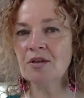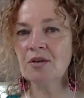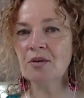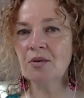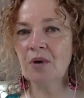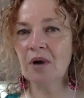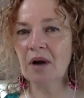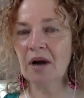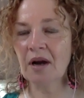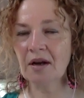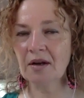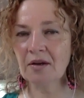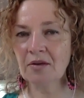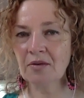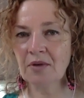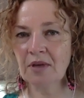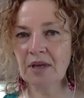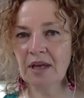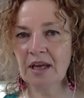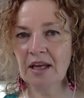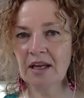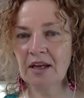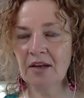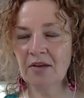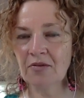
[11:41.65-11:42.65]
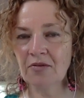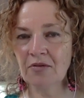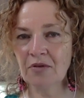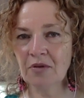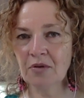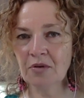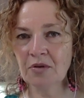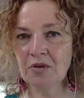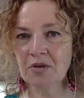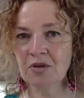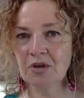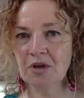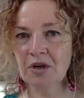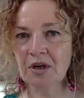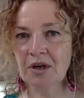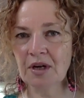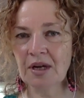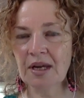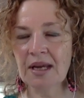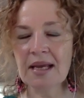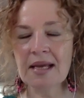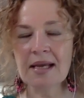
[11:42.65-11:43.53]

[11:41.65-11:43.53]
you are creating future,